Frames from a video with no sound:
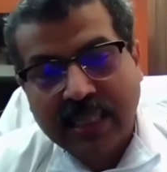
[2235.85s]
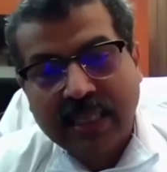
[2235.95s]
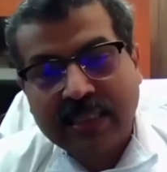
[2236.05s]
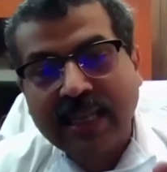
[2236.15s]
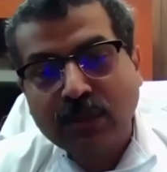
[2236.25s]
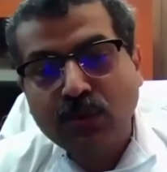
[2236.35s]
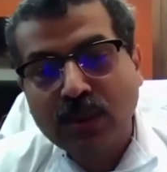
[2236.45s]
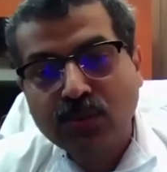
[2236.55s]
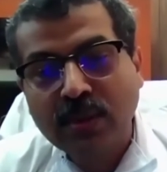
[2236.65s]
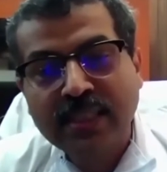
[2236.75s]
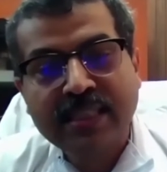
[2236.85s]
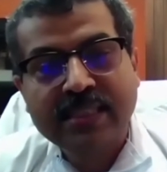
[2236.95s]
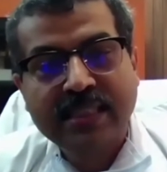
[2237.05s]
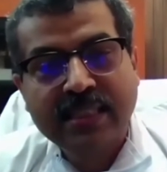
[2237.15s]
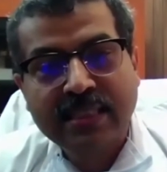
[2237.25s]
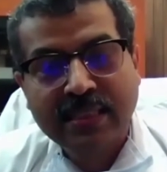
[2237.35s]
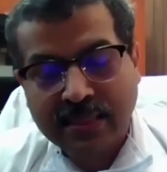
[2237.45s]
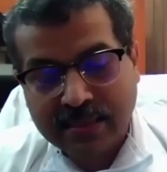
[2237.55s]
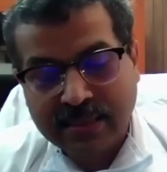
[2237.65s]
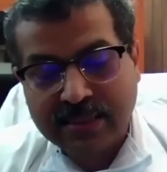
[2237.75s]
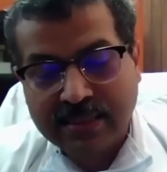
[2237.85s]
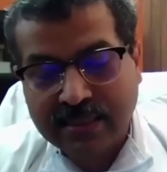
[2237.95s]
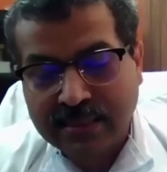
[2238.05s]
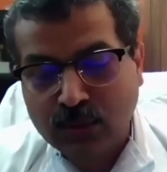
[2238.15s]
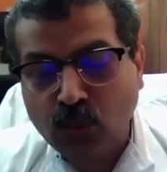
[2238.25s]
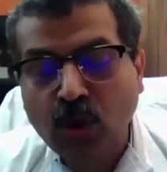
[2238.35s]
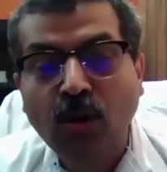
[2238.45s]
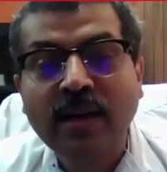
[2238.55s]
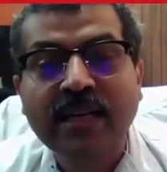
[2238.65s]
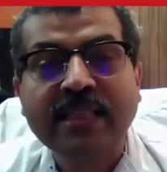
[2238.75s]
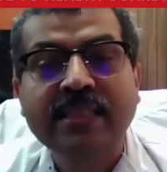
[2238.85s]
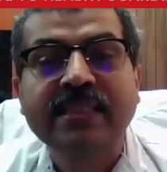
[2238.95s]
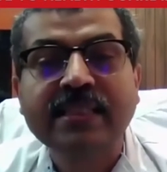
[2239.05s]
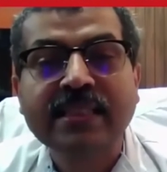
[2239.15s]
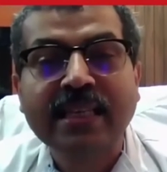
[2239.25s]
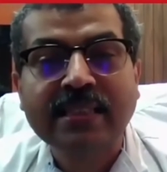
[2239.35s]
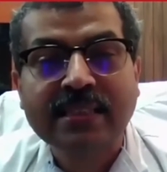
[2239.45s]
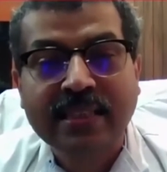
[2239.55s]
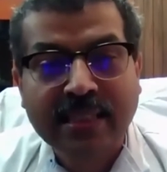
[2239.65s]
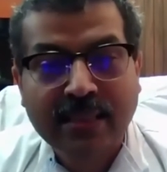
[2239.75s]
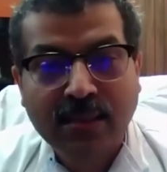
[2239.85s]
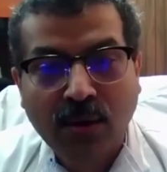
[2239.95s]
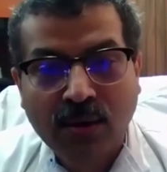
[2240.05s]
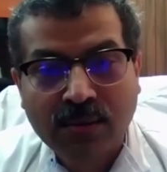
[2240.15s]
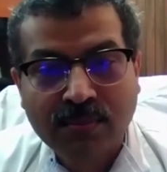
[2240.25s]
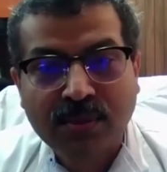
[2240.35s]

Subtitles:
and that you also understand this is no longer existing as a second god,